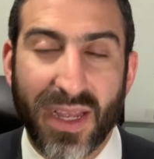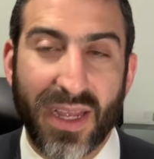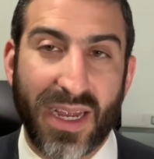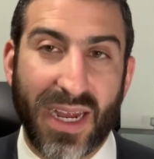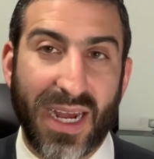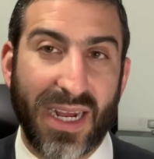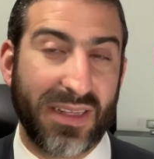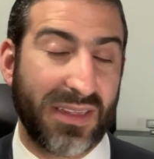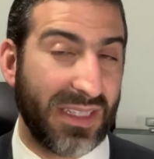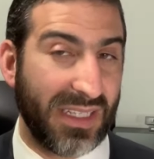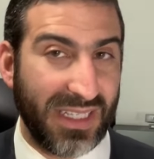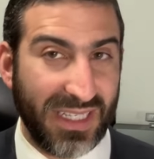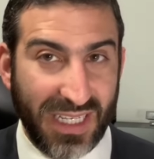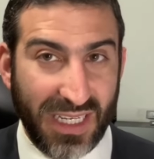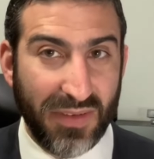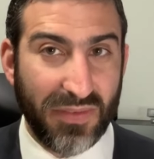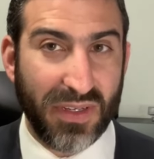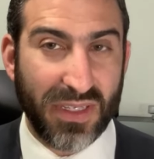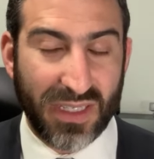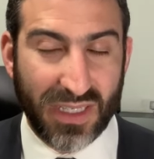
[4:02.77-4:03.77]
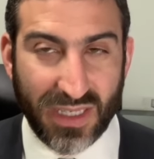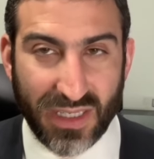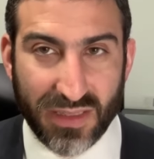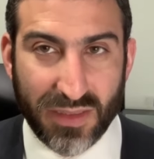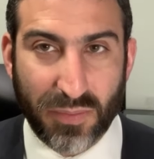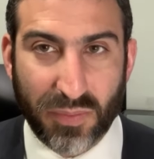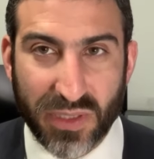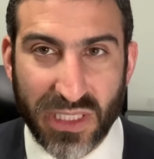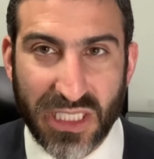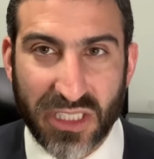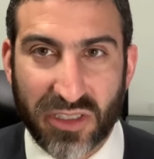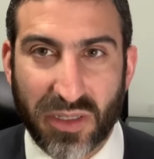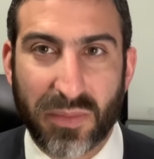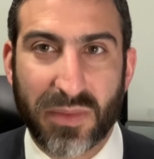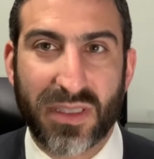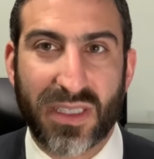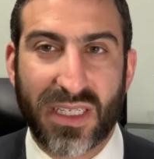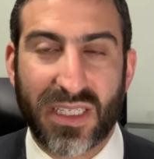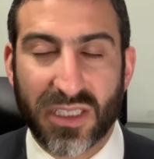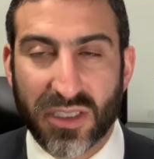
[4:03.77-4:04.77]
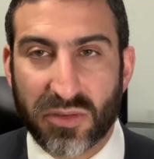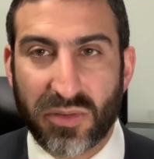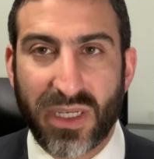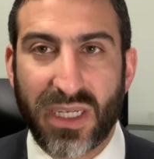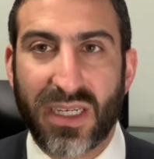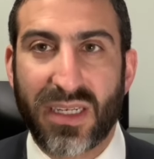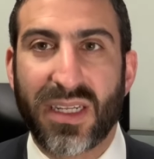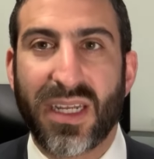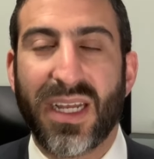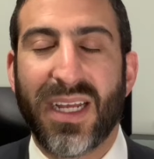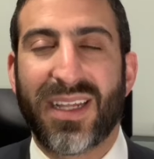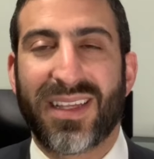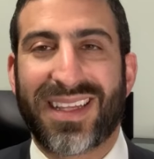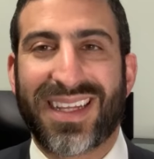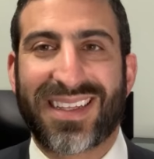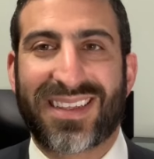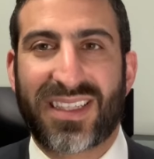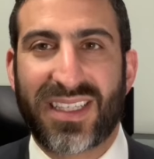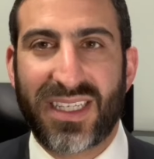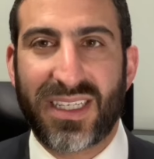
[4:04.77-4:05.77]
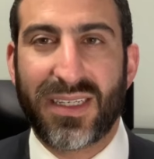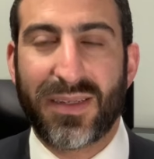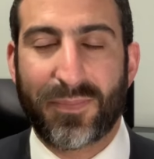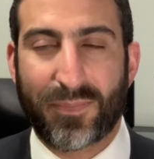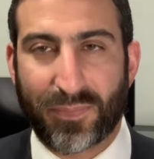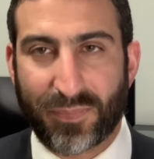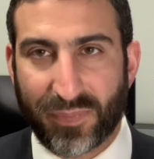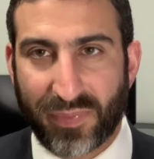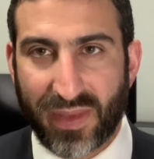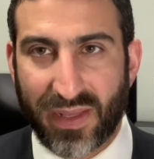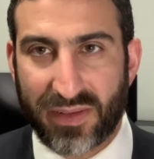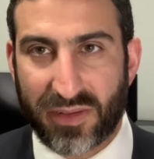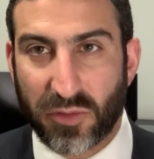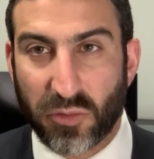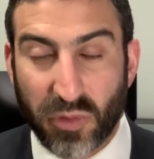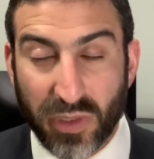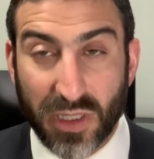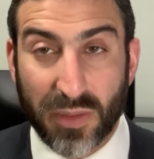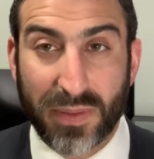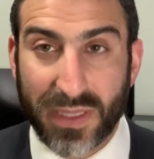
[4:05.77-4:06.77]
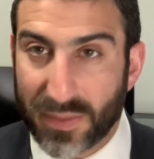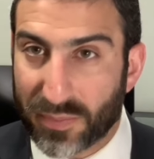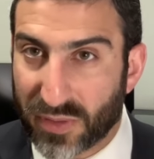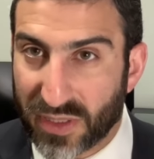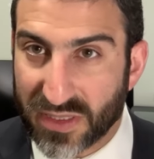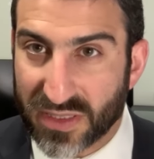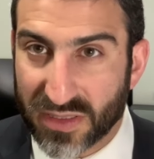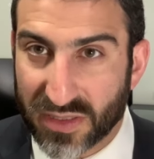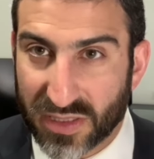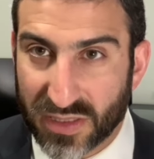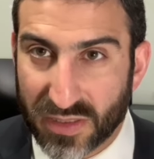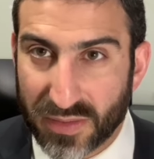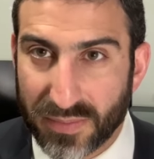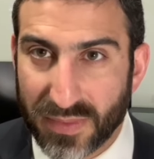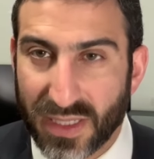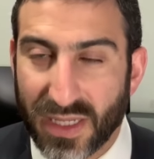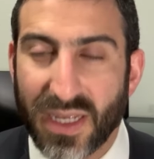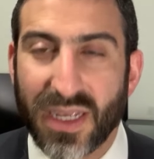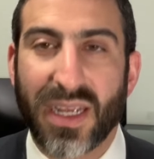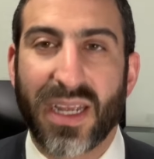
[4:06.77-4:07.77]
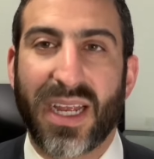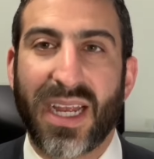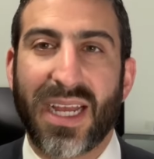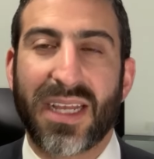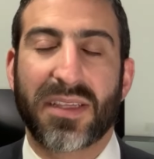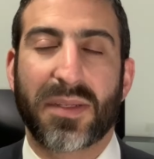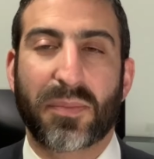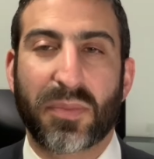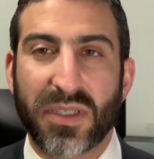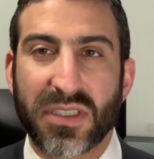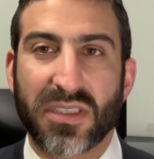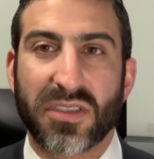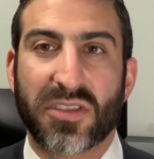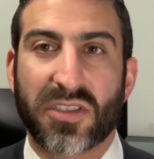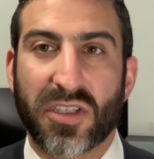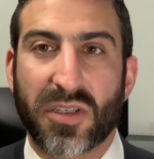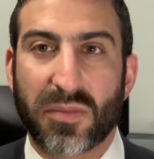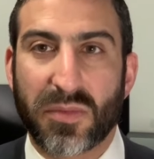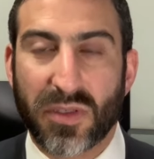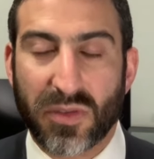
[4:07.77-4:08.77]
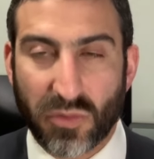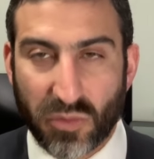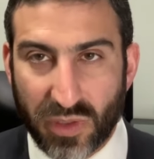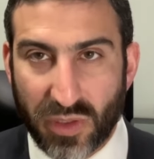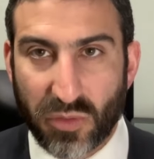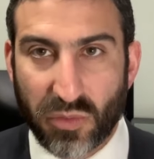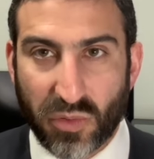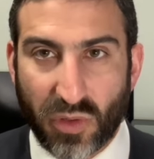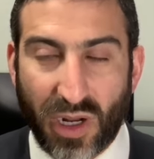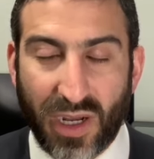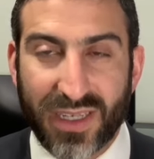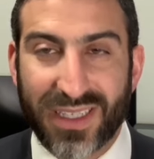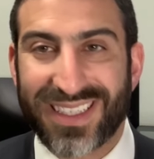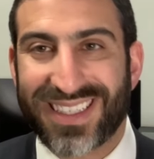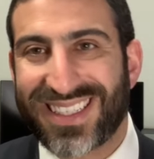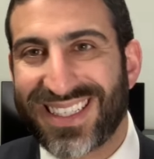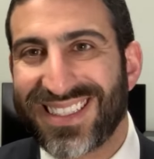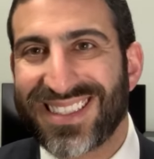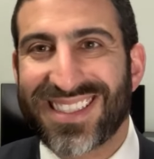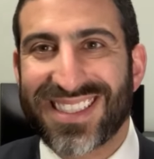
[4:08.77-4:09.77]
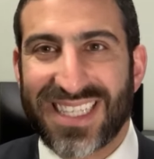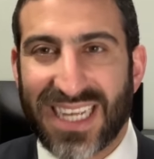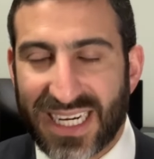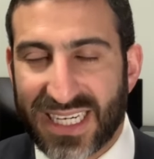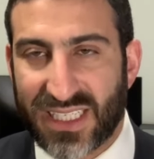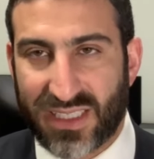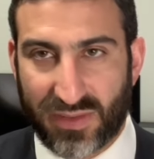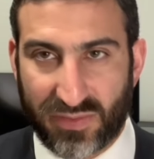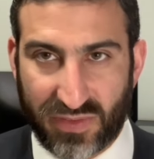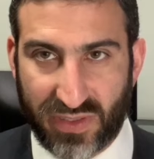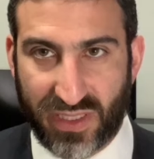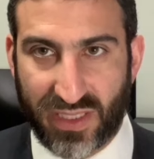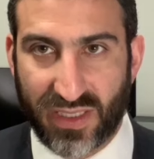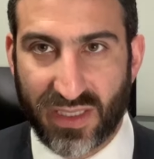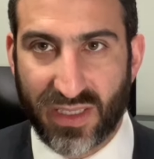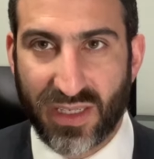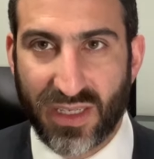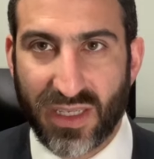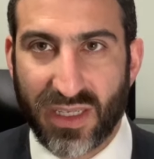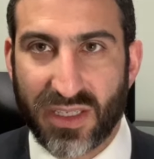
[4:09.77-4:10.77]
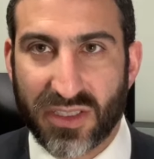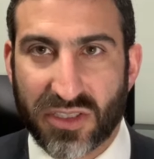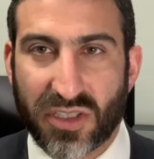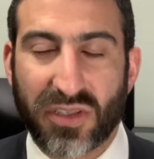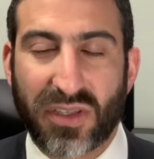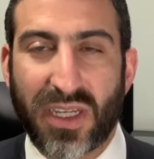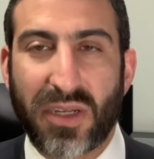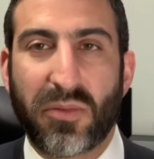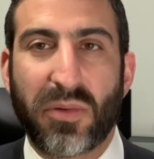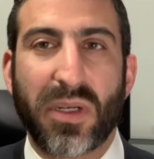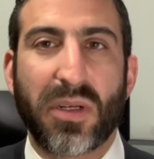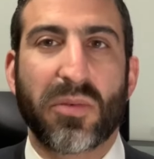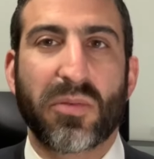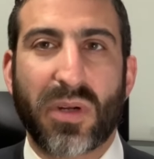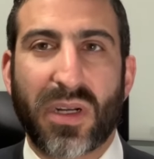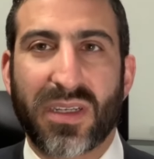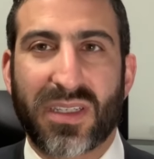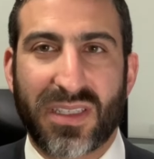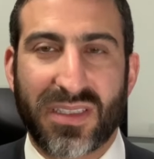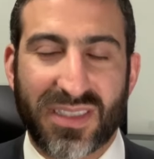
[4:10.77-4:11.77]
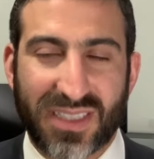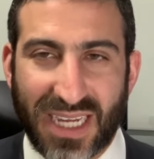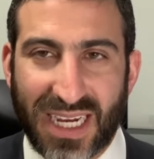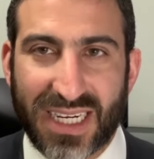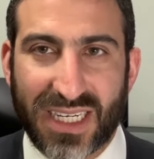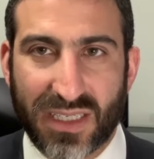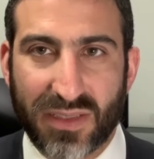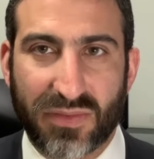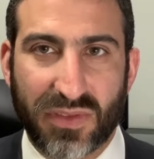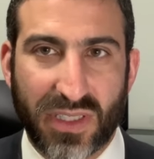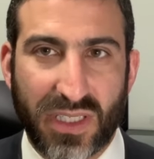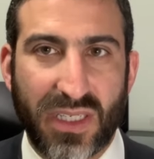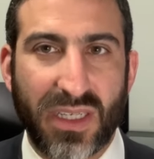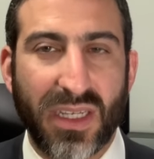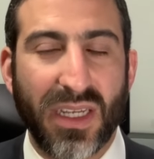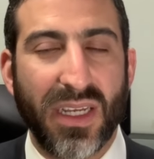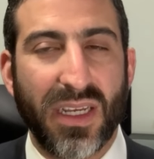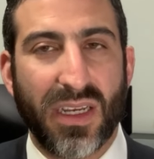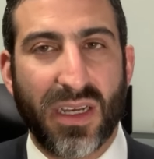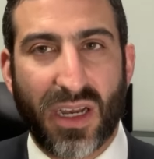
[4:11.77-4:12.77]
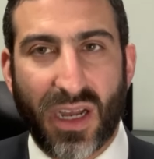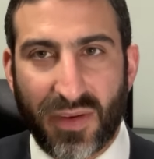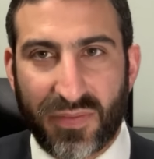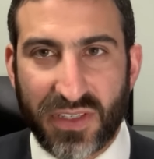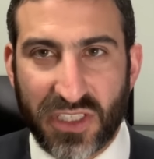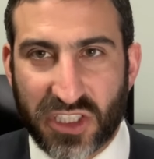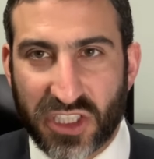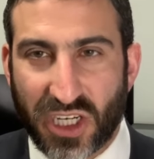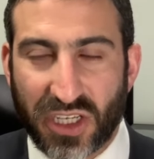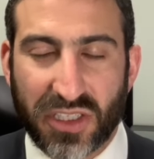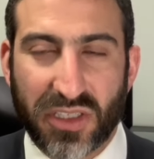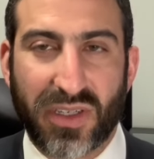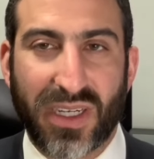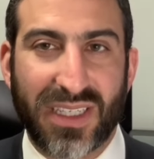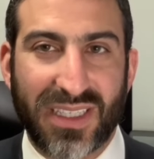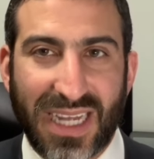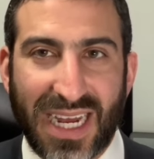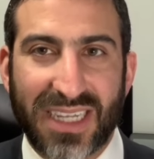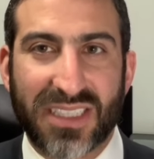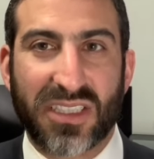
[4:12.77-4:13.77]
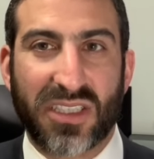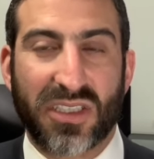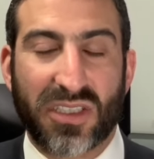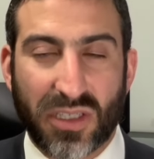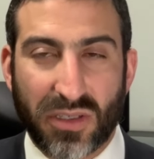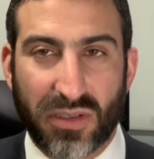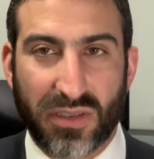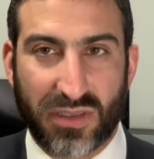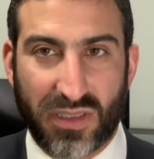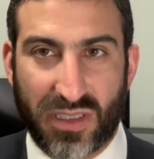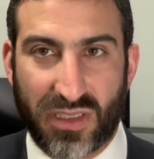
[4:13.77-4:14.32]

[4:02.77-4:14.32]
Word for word: And even in the plea agreement, they agreed that there will be a prison term, and the prison term will run consecutively. So they will run consecutively of each other and not concurrently.